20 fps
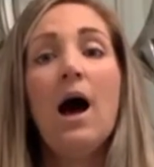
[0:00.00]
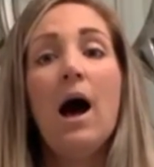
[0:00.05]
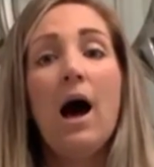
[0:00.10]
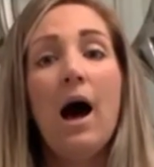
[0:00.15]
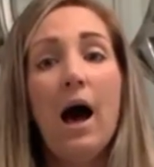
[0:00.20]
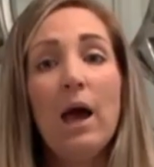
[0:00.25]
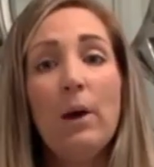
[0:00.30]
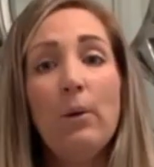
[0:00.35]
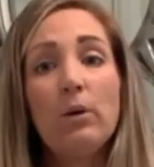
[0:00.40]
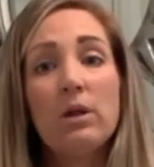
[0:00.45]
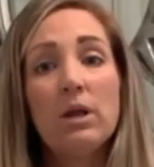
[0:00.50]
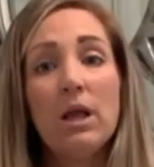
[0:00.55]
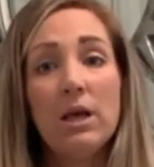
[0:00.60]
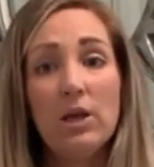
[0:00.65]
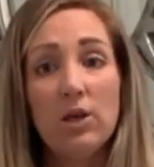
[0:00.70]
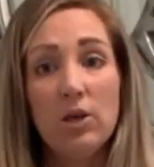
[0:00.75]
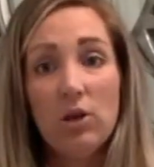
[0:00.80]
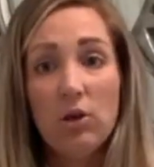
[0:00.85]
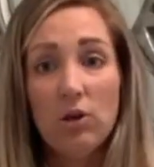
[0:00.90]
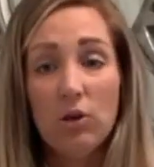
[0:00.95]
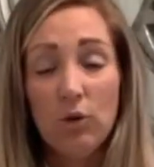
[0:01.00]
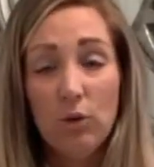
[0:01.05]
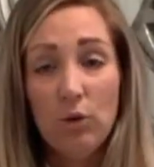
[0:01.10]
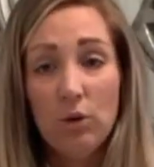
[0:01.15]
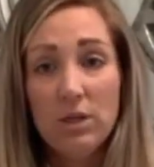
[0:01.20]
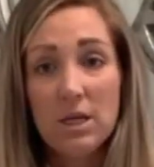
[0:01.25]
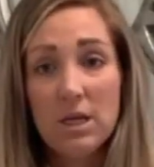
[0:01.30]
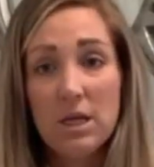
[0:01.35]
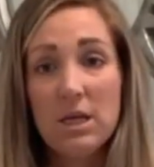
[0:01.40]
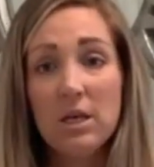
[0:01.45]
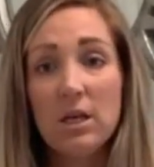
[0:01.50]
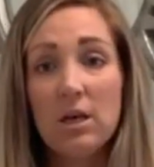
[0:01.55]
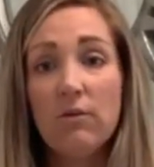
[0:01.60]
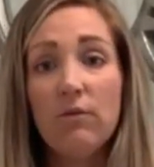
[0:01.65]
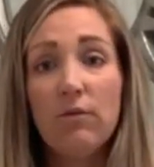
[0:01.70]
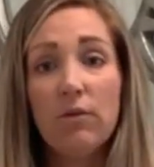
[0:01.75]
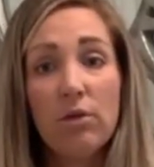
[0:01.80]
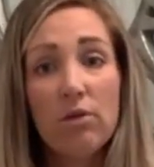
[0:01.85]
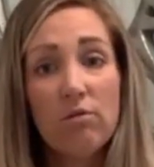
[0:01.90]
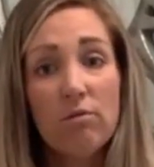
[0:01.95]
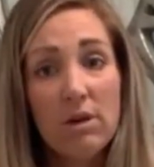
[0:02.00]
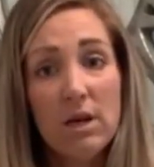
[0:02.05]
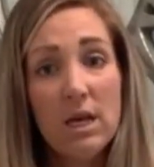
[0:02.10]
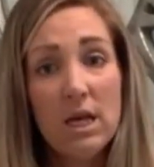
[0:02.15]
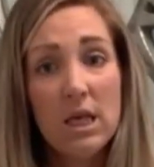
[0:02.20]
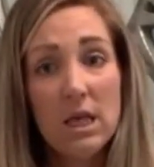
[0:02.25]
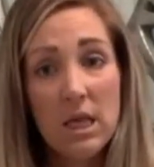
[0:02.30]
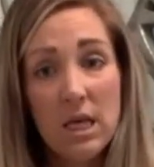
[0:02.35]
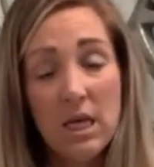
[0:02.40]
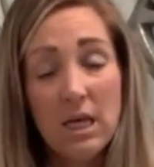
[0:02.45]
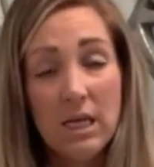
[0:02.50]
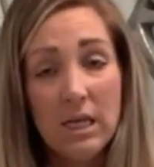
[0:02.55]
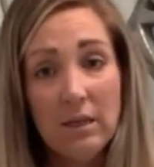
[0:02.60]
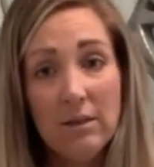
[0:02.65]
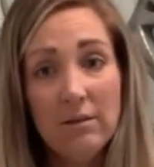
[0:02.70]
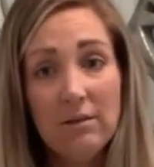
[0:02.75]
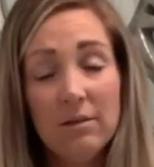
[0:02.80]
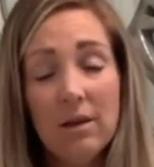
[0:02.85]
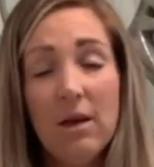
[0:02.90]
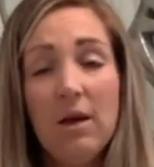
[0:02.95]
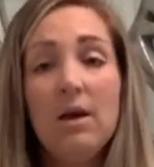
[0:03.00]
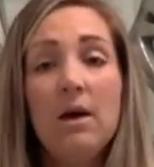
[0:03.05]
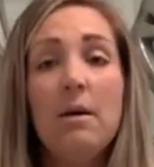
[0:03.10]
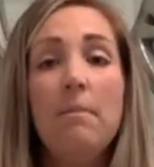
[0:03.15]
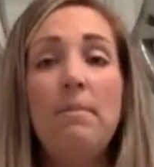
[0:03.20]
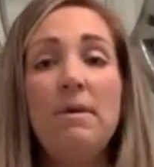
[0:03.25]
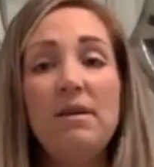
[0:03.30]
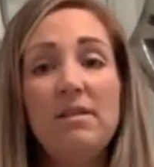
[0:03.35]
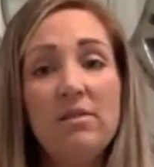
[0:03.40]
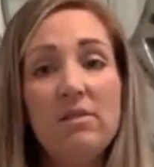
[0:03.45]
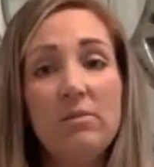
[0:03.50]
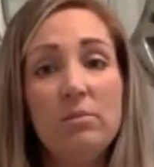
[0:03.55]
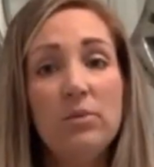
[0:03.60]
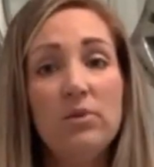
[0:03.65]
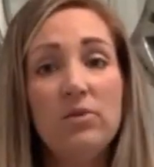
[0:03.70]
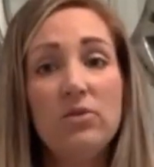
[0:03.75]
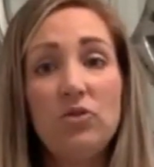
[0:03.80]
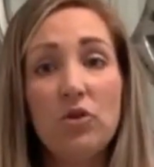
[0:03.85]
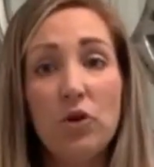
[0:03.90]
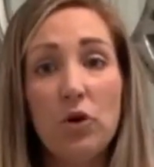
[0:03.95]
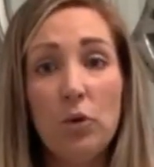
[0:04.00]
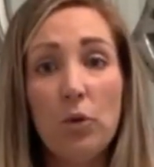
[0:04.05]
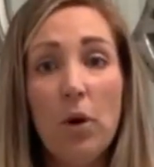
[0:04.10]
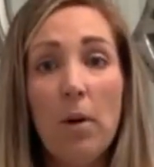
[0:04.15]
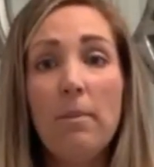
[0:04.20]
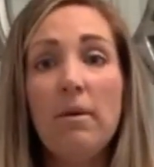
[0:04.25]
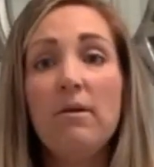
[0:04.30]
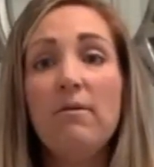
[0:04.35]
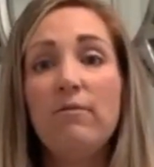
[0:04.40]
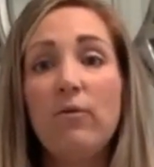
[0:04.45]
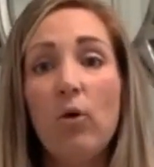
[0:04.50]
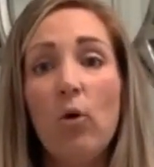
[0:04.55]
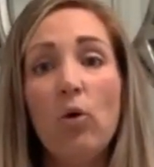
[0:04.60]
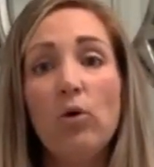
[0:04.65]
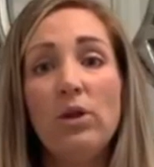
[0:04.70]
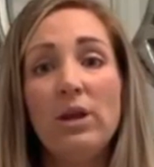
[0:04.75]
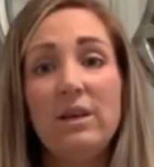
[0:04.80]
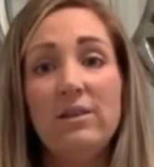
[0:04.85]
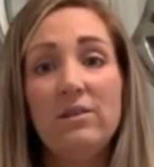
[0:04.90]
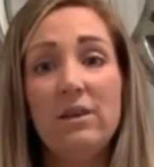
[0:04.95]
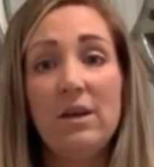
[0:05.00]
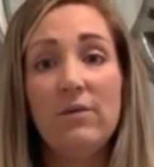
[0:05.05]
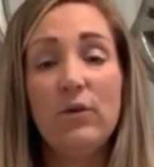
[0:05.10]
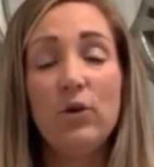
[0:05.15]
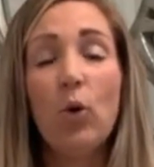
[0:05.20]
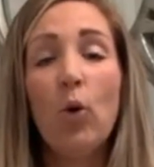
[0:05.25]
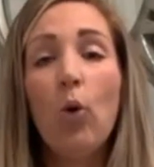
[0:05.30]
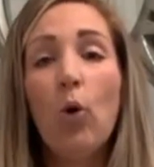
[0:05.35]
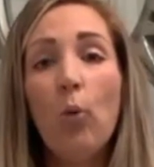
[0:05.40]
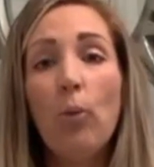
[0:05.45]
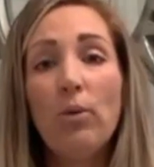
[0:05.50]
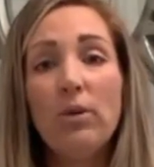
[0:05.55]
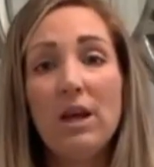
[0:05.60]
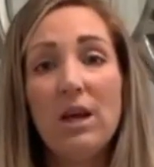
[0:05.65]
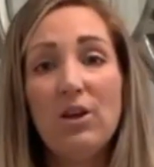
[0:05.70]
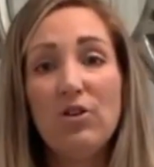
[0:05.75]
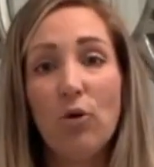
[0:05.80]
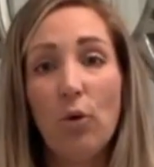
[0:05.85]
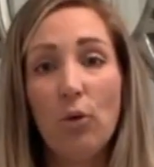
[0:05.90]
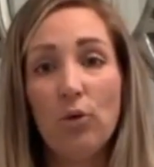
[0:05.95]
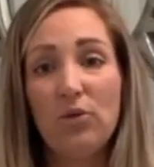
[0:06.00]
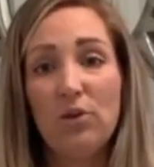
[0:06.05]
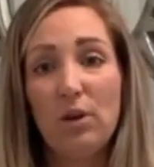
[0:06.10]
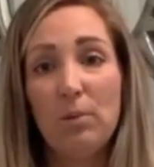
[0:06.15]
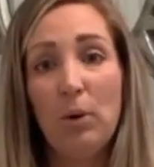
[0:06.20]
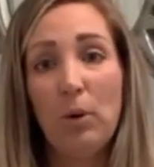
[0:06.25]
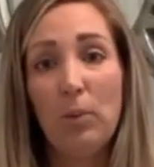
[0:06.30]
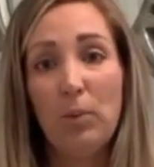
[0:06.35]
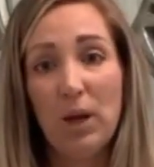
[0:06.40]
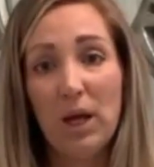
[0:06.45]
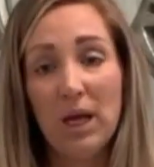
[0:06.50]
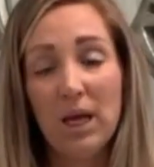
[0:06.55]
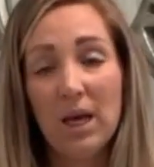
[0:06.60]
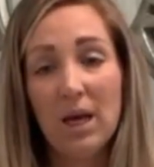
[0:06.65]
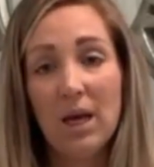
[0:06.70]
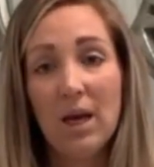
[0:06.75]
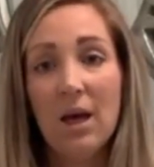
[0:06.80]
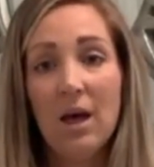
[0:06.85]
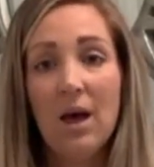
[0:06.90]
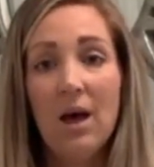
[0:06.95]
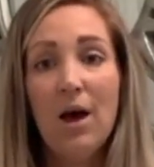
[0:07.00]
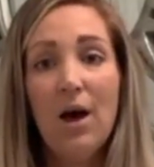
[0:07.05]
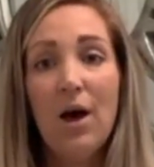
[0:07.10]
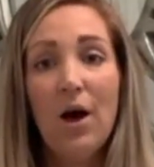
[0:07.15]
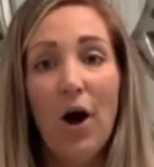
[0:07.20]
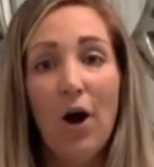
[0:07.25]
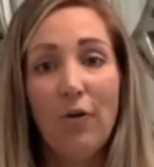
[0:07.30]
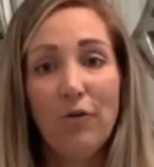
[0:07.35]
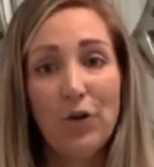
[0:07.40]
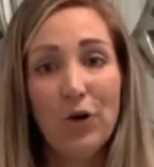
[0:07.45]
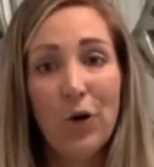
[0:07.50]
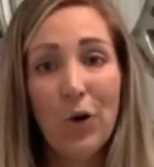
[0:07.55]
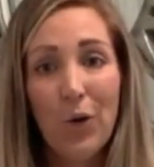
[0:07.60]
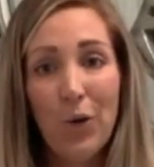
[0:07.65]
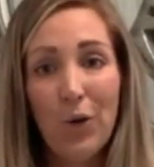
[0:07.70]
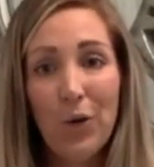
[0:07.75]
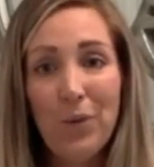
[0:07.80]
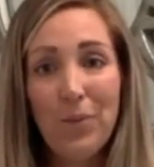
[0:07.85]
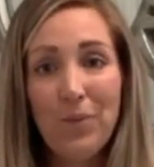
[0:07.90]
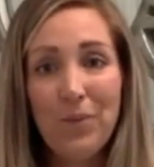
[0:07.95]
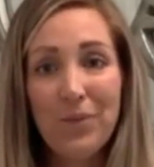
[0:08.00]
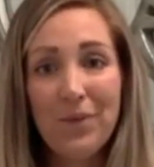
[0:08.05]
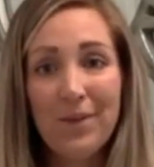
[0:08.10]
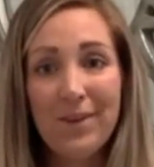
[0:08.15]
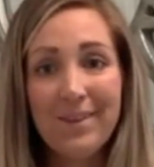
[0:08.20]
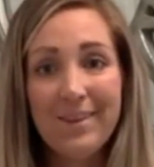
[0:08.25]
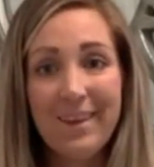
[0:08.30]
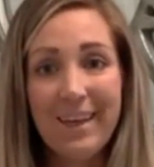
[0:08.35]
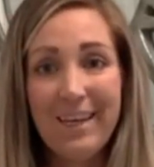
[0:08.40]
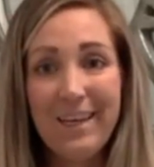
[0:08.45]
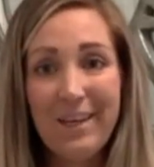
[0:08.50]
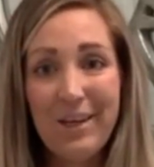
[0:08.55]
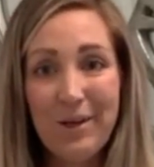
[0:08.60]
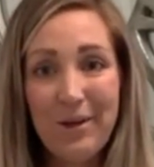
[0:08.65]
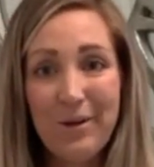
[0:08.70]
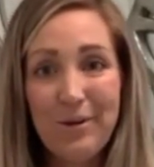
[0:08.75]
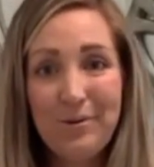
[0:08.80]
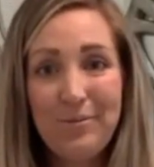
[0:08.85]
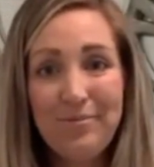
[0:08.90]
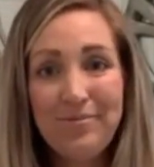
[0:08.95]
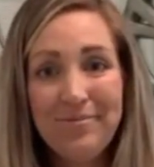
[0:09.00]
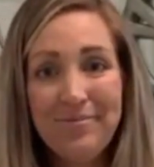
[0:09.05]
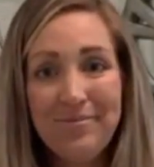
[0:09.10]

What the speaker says: I would like you to think of three things a business must do before they even open their doors to the public. Off you go. Thank you.